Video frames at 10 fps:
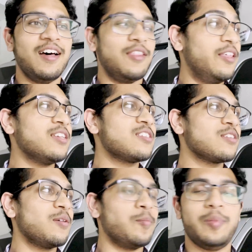
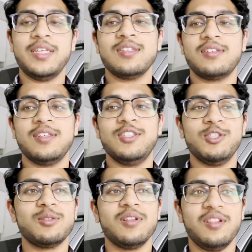this basically
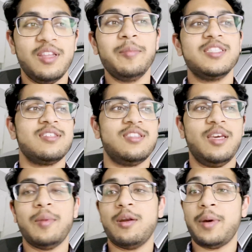just limits
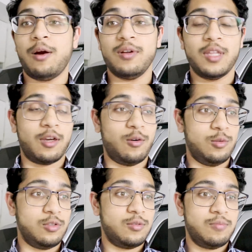the amount of power that
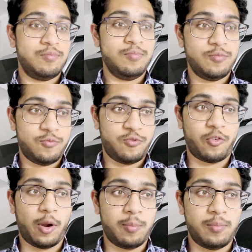goes
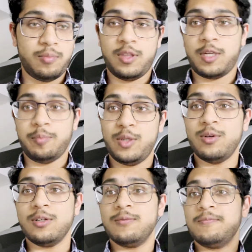from the computer